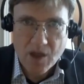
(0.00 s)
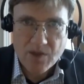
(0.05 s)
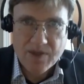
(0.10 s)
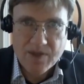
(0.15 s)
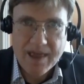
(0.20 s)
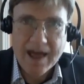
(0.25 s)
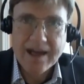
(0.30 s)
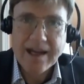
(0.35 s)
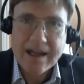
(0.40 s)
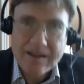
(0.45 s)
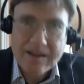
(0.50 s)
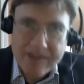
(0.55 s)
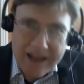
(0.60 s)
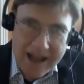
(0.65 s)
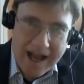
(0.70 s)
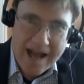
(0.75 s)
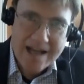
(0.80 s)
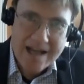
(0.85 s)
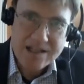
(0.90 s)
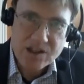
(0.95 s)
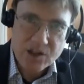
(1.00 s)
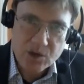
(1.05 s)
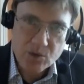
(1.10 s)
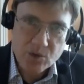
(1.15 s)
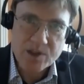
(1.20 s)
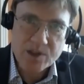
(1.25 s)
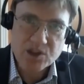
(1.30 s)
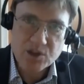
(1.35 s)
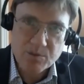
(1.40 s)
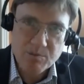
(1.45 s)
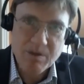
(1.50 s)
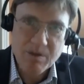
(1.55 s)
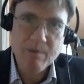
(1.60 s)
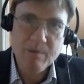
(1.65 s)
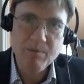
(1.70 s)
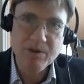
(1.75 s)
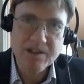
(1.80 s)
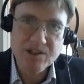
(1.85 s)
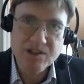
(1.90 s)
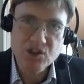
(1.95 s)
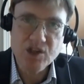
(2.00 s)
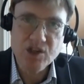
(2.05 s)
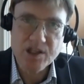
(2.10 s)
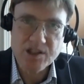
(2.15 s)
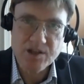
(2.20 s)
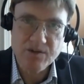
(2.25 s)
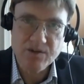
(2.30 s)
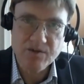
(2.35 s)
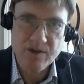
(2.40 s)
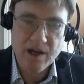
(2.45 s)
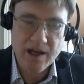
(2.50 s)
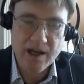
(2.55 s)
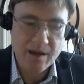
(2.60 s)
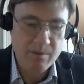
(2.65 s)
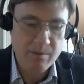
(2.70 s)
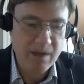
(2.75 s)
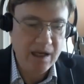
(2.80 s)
that in the eyes of the Russian people is justified.